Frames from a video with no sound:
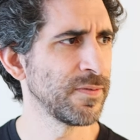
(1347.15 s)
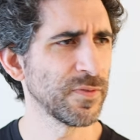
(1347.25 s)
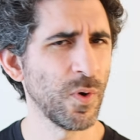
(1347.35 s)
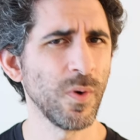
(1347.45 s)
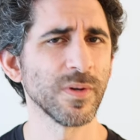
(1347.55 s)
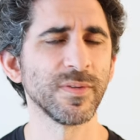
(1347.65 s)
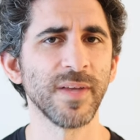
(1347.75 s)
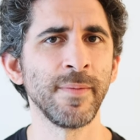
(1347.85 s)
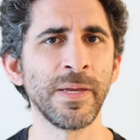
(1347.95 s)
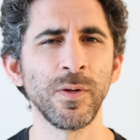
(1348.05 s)
of course,
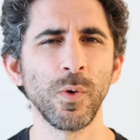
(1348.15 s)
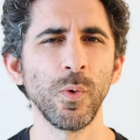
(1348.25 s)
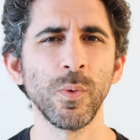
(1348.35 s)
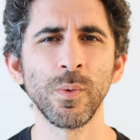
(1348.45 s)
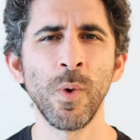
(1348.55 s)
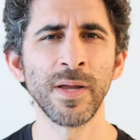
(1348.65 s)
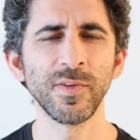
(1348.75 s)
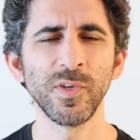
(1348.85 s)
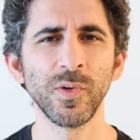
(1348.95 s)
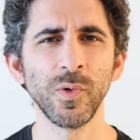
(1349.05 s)
I mean, who would want
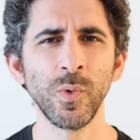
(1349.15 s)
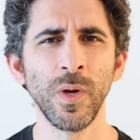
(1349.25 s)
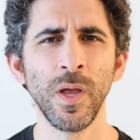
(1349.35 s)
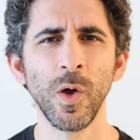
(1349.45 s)
to,